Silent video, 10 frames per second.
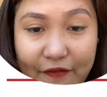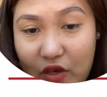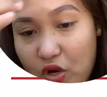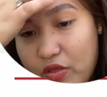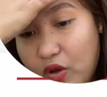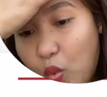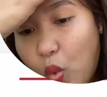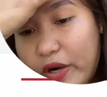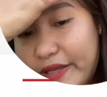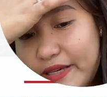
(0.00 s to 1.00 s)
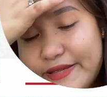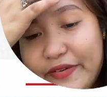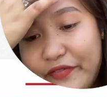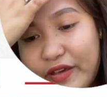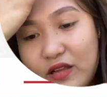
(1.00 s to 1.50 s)
here the Guardia
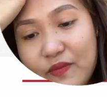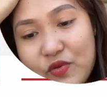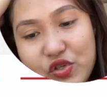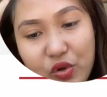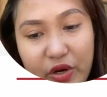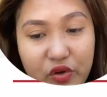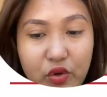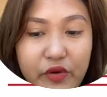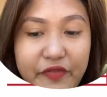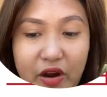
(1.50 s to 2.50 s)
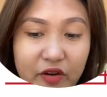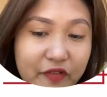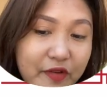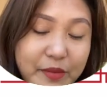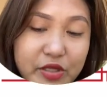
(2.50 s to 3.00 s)
Civil. So I know you're very
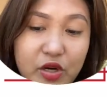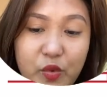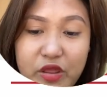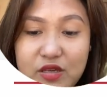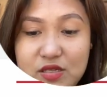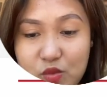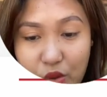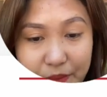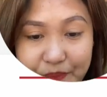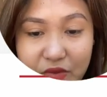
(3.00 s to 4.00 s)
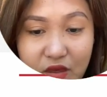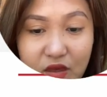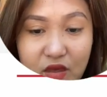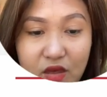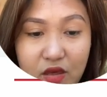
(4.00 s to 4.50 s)
familiar with this one.
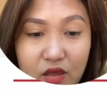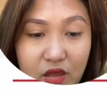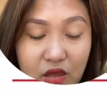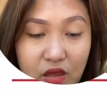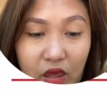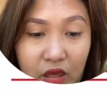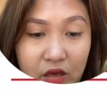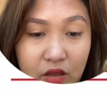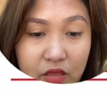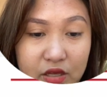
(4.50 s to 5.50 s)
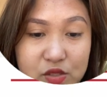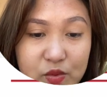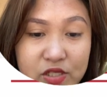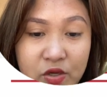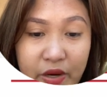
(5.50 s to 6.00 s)
And this
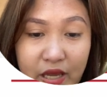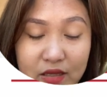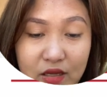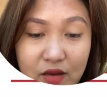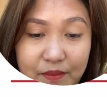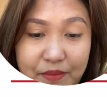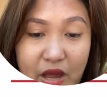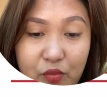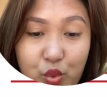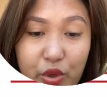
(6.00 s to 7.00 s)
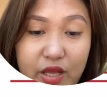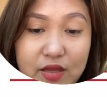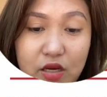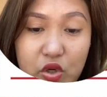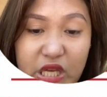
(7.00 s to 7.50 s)
was created by royal
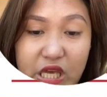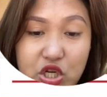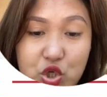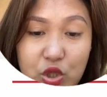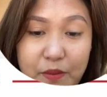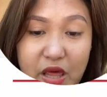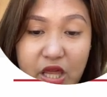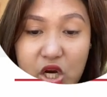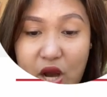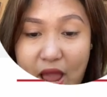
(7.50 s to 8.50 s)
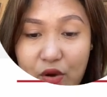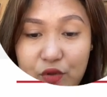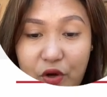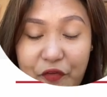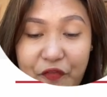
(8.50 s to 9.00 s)
decree issued by the
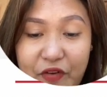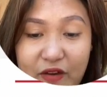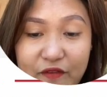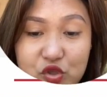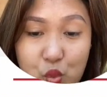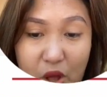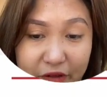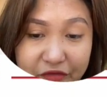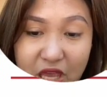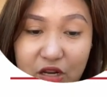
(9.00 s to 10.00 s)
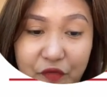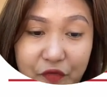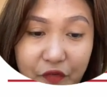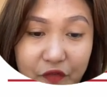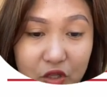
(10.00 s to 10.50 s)
Crown on Feb 12,
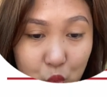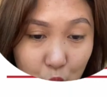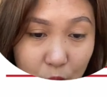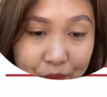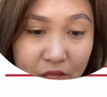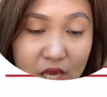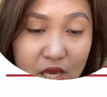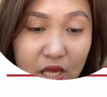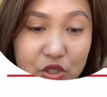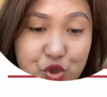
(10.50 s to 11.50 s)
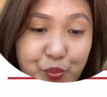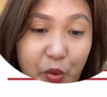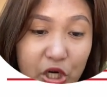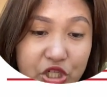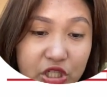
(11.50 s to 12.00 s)
1852. It's to
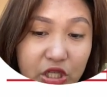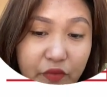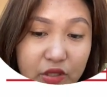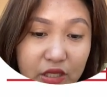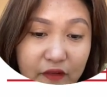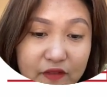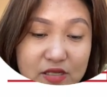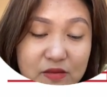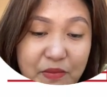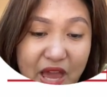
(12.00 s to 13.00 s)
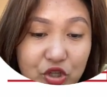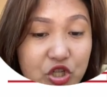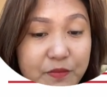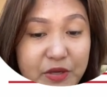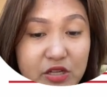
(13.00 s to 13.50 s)
partially relieve the
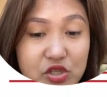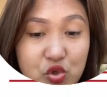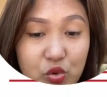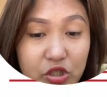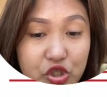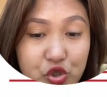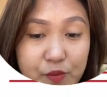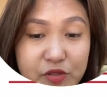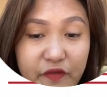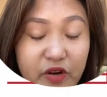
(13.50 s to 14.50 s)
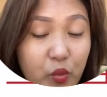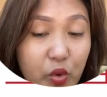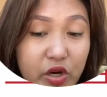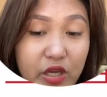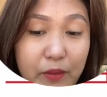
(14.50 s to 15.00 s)
Spanish peninsular troops of their
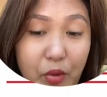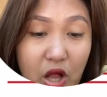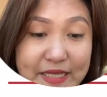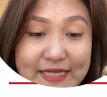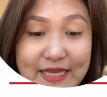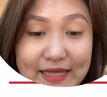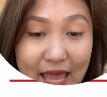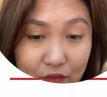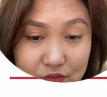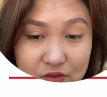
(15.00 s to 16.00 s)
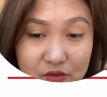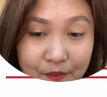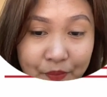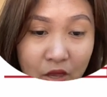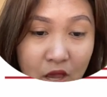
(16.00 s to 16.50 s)
work in policing towns.
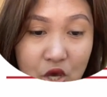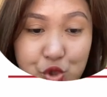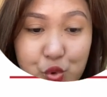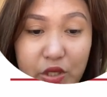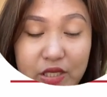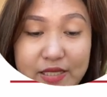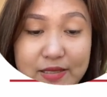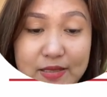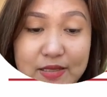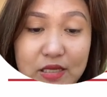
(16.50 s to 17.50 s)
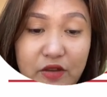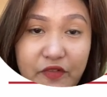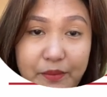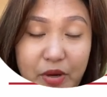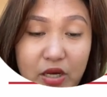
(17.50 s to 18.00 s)
So it consisted of
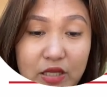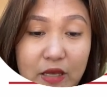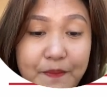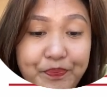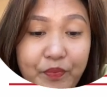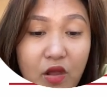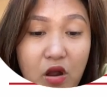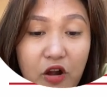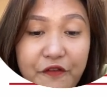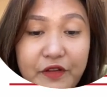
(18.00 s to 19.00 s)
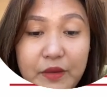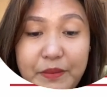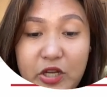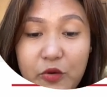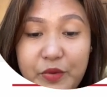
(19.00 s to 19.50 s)
a body of
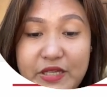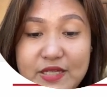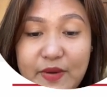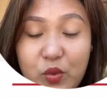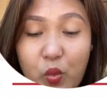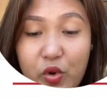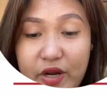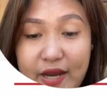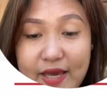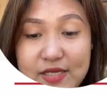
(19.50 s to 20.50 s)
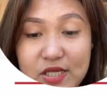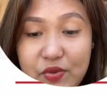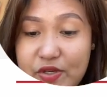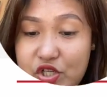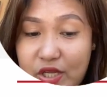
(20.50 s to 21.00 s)
Filipino policemen organized
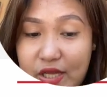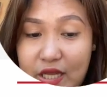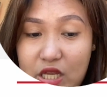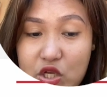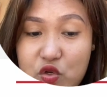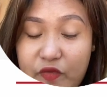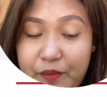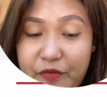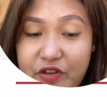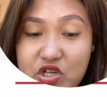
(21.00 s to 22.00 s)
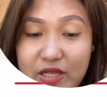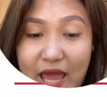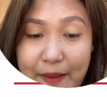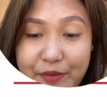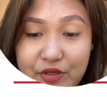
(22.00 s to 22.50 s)
originally in each of the provincial
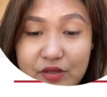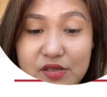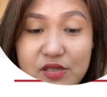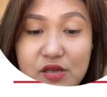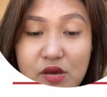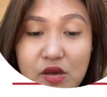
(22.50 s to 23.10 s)
capitals